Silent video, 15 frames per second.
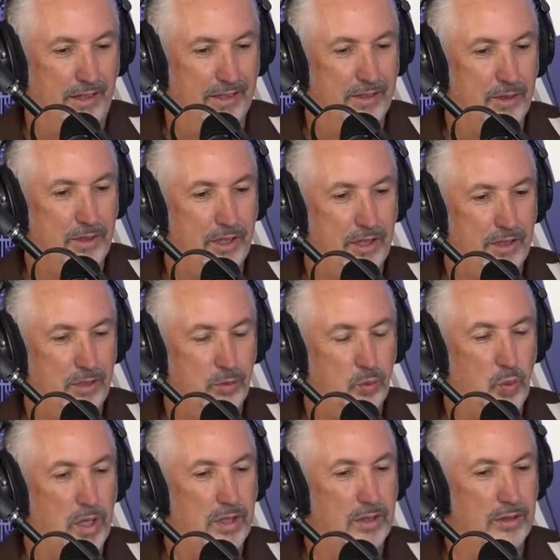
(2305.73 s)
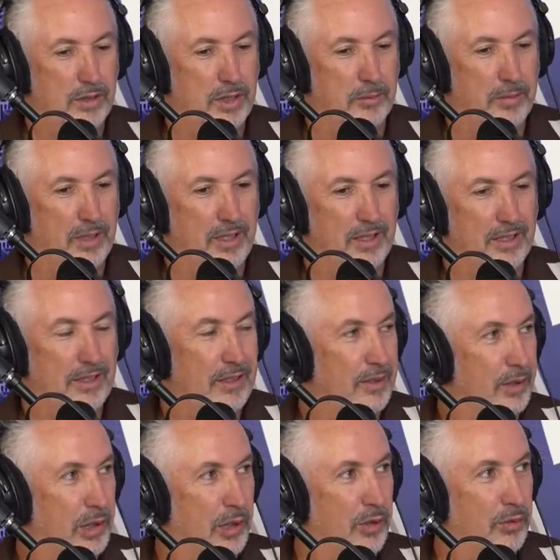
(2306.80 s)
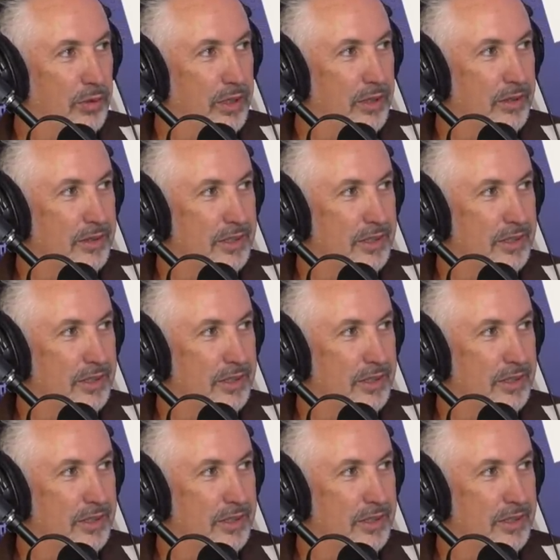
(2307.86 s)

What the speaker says: You know, you wonder at the beginning of your career,